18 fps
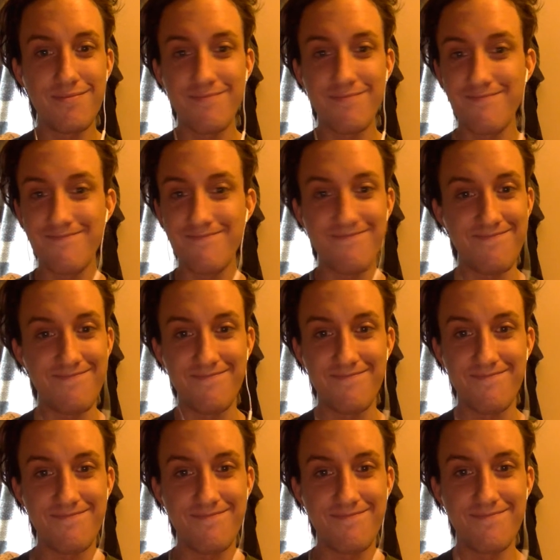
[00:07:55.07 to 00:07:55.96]
Mm-mm.
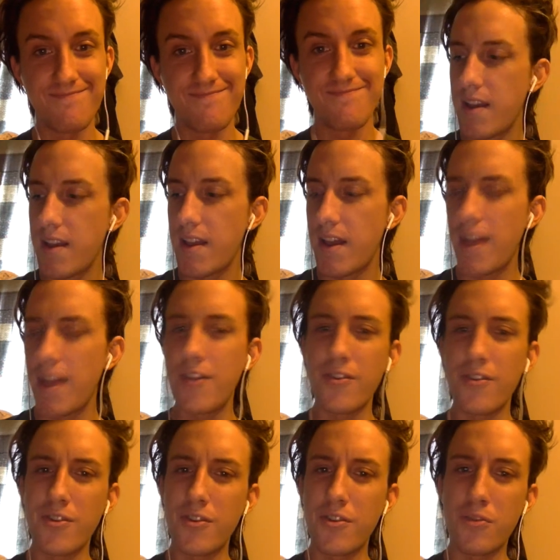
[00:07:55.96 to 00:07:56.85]
and
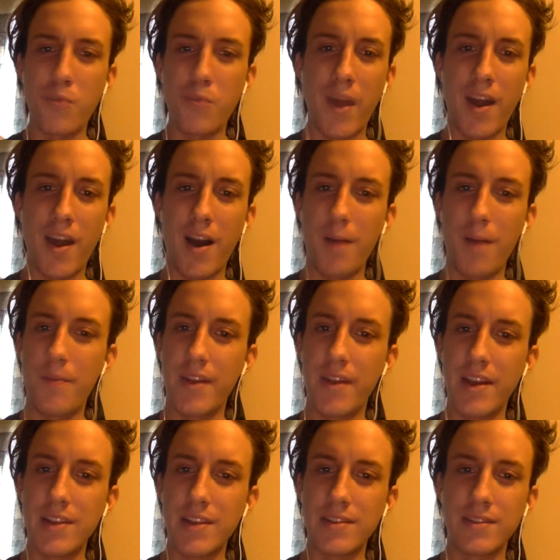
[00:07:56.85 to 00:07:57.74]
you're you're way
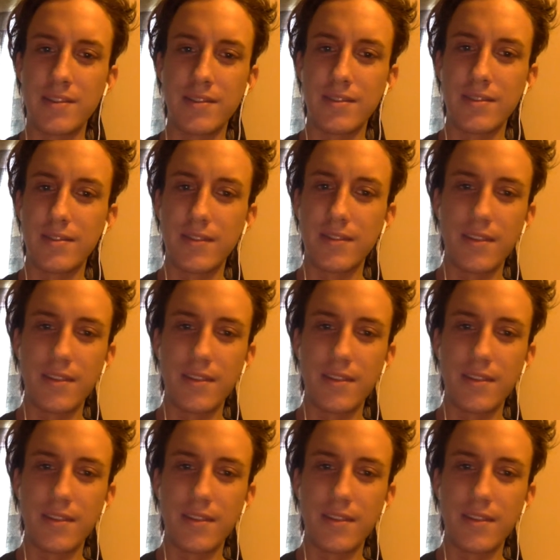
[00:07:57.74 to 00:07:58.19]
obvious.